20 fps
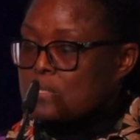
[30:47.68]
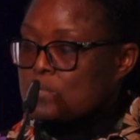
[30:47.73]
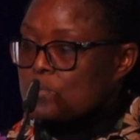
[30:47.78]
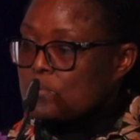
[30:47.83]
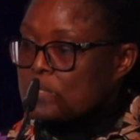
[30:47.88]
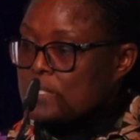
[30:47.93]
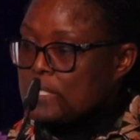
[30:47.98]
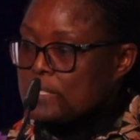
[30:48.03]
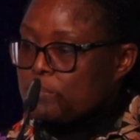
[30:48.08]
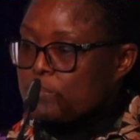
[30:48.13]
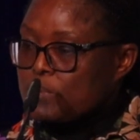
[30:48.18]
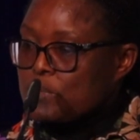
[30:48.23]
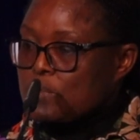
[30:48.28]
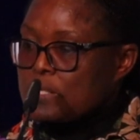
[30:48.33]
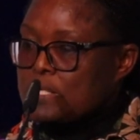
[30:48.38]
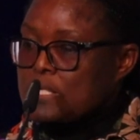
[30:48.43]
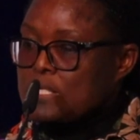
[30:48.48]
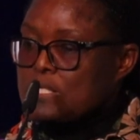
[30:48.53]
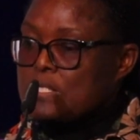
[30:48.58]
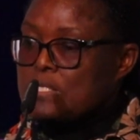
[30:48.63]
student
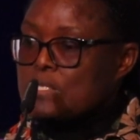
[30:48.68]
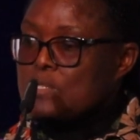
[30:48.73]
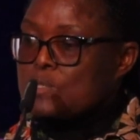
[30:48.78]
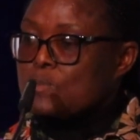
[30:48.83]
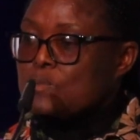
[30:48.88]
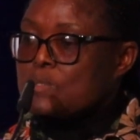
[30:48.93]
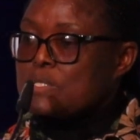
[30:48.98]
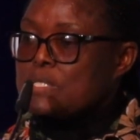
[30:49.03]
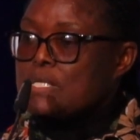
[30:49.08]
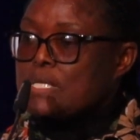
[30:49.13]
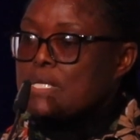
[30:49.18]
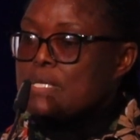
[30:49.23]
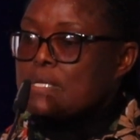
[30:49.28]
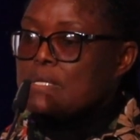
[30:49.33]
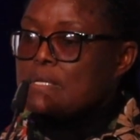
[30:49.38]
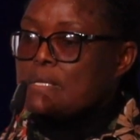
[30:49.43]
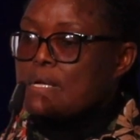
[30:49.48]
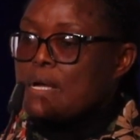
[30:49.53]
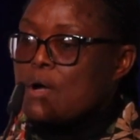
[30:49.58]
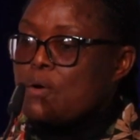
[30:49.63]
progressions to
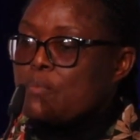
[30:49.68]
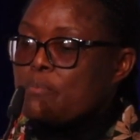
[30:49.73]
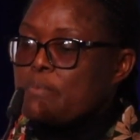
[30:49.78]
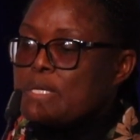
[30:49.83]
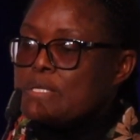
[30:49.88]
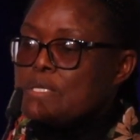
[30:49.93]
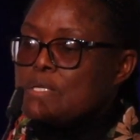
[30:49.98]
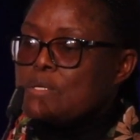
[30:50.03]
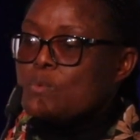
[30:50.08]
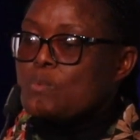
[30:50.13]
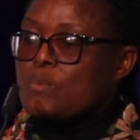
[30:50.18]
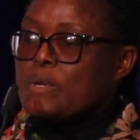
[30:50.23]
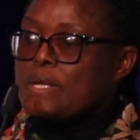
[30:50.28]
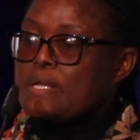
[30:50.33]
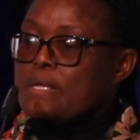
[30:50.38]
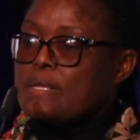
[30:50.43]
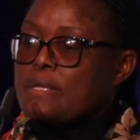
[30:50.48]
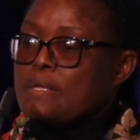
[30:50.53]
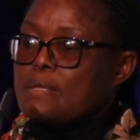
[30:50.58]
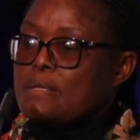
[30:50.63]
say how many
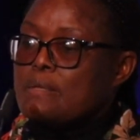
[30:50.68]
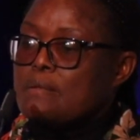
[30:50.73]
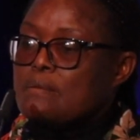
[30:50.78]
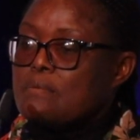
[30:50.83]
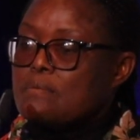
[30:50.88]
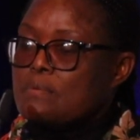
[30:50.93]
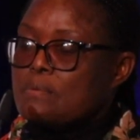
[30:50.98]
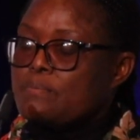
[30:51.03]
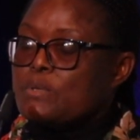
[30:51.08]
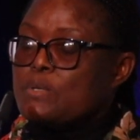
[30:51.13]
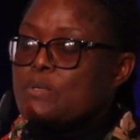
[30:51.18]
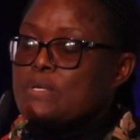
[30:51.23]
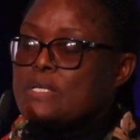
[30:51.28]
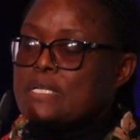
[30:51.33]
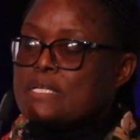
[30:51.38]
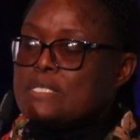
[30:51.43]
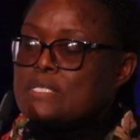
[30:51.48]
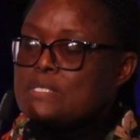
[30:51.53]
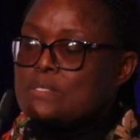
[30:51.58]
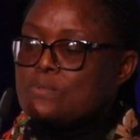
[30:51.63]
were
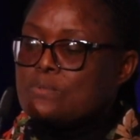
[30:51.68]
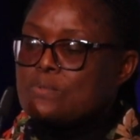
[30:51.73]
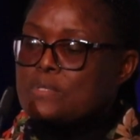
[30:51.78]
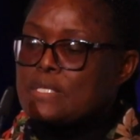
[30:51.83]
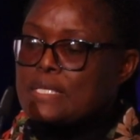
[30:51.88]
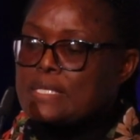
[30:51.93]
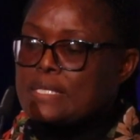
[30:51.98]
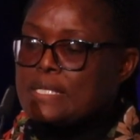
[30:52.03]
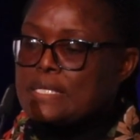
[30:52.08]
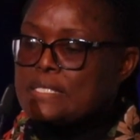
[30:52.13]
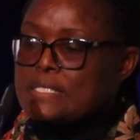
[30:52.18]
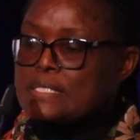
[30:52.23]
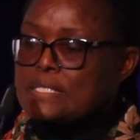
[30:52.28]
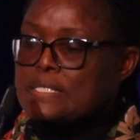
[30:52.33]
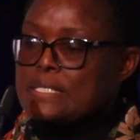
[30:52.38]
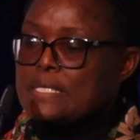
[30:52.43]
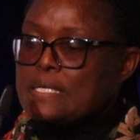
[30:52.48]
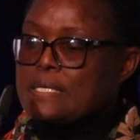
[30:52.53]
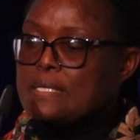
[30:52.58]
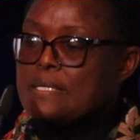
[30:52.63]
progressed to the next
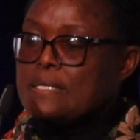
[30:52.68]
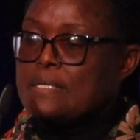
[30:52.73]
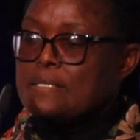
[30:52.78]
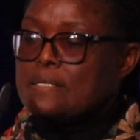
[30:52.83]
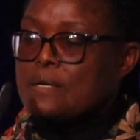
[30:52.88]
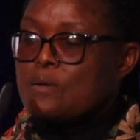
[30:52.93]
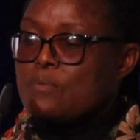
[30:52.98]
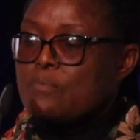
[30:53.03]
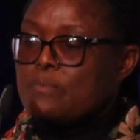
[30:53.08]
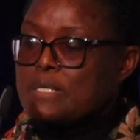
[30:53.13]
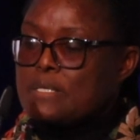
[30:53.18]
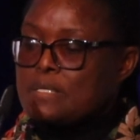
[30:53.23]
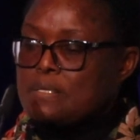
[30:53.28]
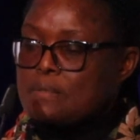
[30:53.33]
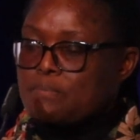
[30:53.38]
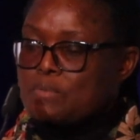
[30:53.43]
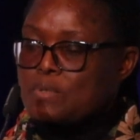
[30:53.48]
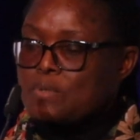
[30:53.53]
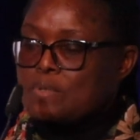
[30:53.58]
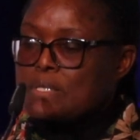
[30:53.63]
year and how
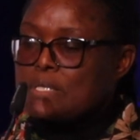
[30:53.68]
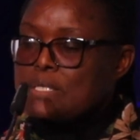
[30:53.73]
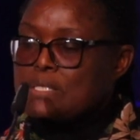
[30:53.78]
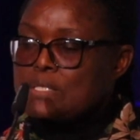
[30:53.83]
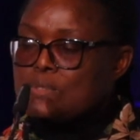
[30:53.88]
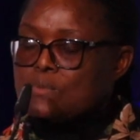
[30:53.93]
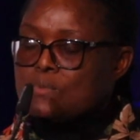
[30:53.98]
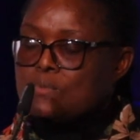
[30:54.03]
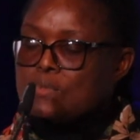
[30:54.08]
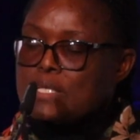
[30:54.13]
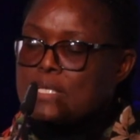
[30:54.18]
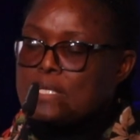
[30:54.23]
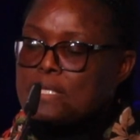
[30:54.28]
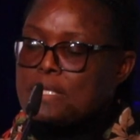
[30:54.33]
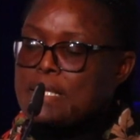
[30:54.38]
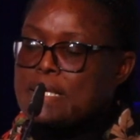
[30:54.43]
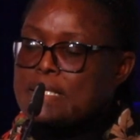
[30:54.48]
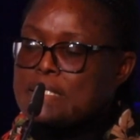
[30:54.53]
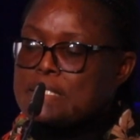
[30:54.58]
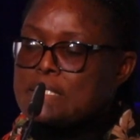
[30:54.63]
many progressed to the
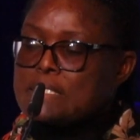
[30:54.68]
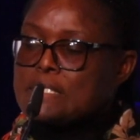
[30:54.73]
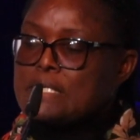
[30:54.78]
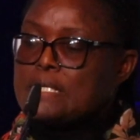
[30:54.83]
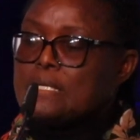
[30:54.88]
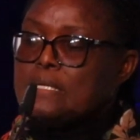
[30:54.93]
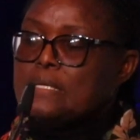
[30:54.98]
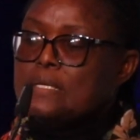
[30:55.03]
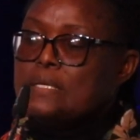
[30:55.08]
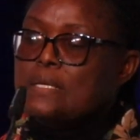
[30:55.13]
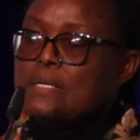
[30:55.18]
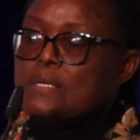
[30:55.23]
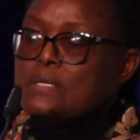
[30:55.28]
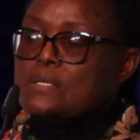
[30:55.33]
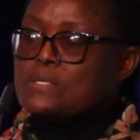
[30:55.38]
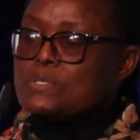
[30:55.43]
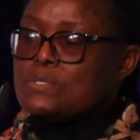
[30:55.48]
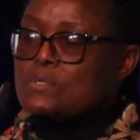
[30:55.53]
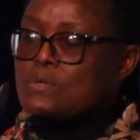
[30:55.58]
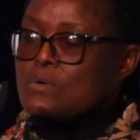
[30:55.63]
last year.
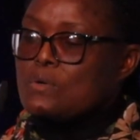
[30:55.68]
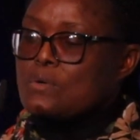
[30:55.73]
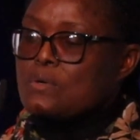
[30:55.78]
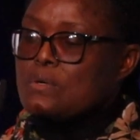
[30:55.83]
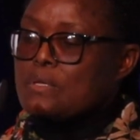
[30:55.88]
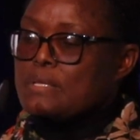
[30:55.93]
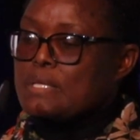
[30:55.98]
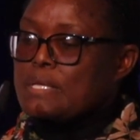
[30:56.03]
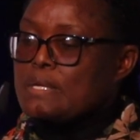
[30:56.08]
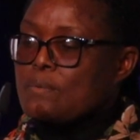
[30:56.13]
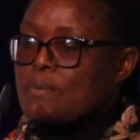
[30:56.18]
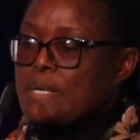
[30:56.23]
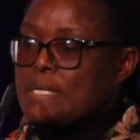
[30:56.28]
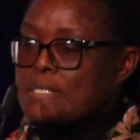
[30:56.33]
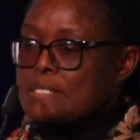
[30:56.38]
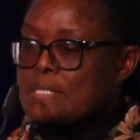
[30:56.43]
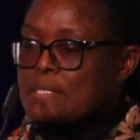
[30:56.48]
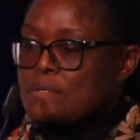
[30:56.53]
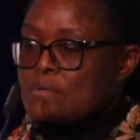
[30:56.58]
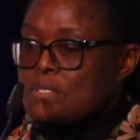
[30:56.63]
So there was
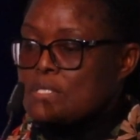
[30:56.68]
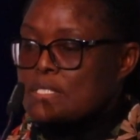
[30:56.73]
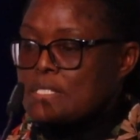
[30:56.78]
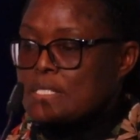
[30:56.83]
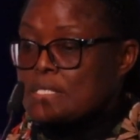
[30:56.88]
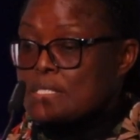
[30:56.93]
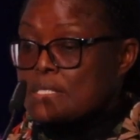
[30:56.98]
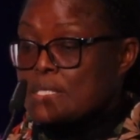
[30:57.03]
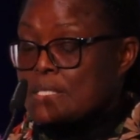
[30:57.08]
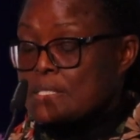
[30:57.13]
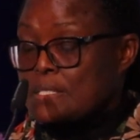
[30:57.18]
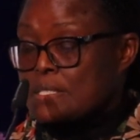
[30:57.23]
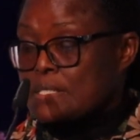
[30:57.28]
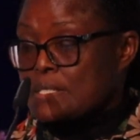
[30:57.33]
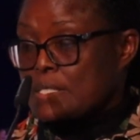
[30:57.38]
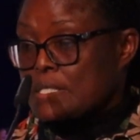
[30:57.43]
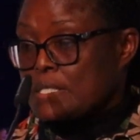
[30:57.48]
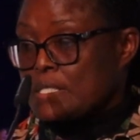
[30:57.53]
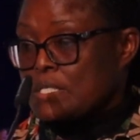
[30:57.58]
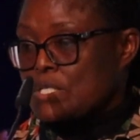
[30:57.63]
a consensus
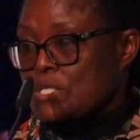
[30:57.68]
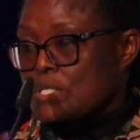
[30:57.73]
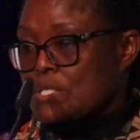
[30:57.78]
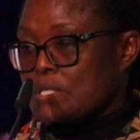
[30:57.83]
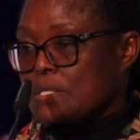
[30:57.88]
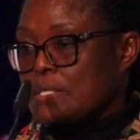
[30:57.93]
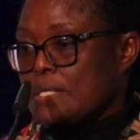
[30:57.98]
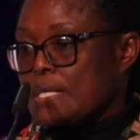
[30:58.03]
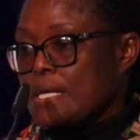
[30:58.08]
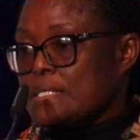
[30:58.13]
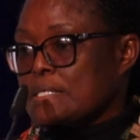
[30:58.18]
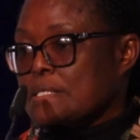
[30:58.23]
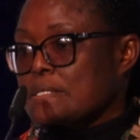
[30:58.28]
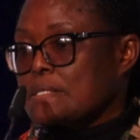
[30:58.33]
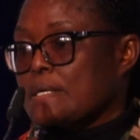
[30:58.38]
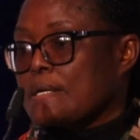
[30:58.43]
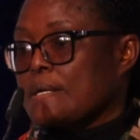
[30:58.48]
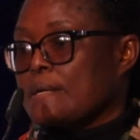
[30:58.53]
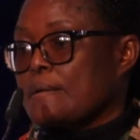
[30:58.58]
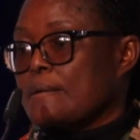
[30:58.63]
reached that
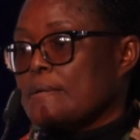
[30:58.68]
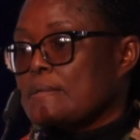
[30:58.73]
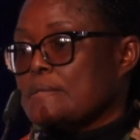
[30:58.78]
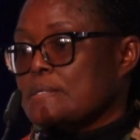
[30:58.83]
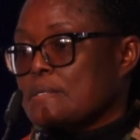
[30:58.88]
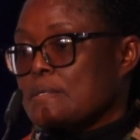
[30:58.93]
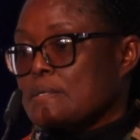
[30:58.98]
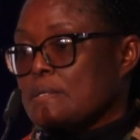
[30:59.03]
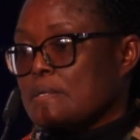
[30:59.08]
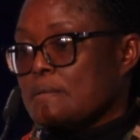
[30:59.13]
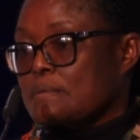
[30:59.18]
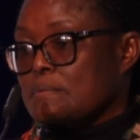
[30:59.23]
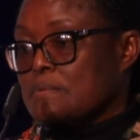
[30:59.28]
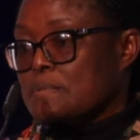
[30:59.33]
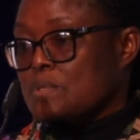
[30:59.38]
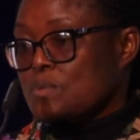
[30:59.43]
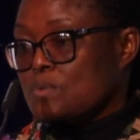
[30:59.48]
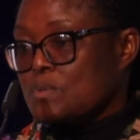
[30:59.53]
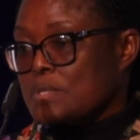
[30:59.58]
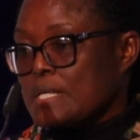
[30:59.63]

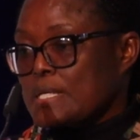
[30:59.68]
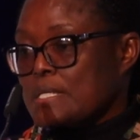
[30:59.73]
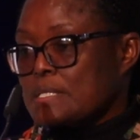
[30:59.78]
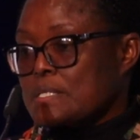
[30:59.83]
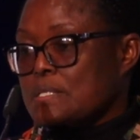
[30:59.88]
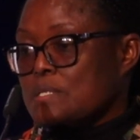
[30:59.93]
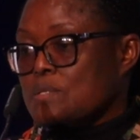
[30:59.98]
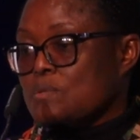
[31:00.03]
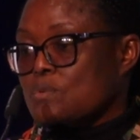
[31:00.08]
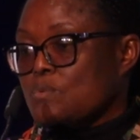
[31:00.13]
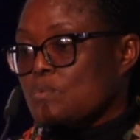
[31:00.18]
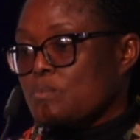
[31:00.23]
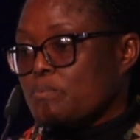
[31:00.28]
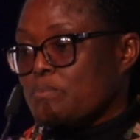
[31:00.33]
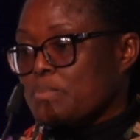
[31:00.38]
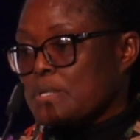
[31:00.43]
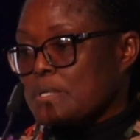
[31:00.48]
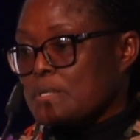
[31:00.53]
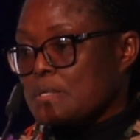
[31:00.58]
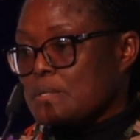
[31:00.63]
students
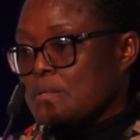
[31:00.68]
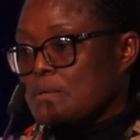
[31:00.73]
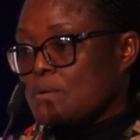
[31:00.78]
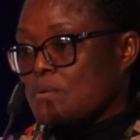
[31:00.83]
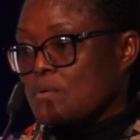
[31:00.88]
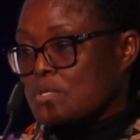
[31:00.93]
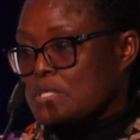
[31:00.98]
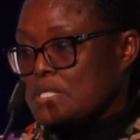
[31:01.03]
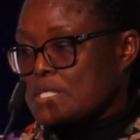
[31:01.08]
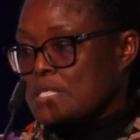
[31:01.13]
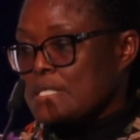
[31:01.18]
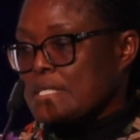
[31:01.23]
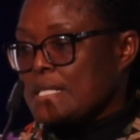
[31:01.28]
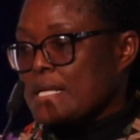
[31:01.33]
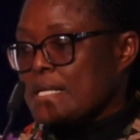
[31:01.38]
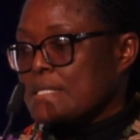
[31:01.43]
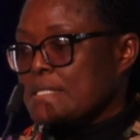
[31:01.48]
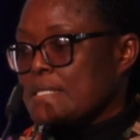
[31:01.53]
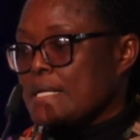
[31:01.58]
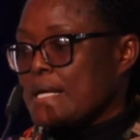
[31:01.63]
could be
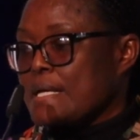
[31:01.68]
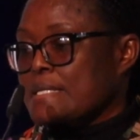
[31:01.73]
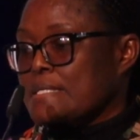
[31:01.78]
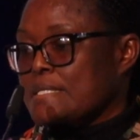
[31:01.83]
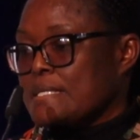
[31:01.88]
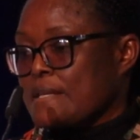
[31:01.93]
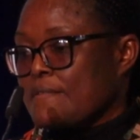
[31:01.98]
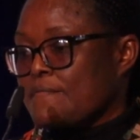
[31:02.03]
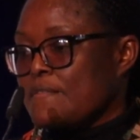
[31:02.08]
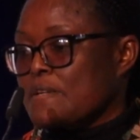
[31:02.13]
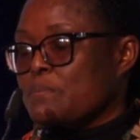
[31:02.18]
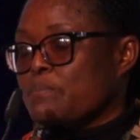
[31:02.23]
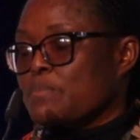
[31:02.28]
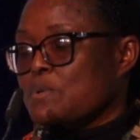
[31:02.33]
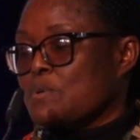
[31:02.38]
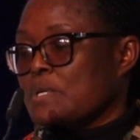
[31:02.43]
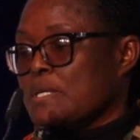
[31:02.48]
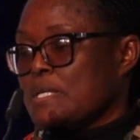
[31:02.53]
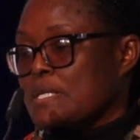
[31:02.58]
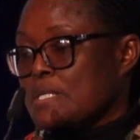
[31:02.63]
considered as having
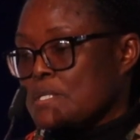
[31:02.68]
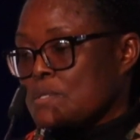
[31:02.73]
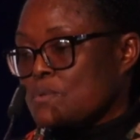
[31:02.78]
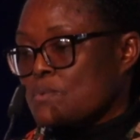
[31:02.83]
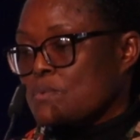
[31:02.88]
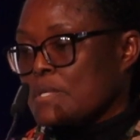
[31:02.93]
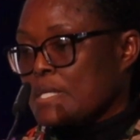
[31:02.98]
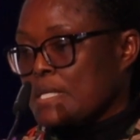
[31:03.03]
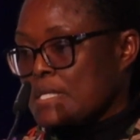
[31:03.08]
progressed to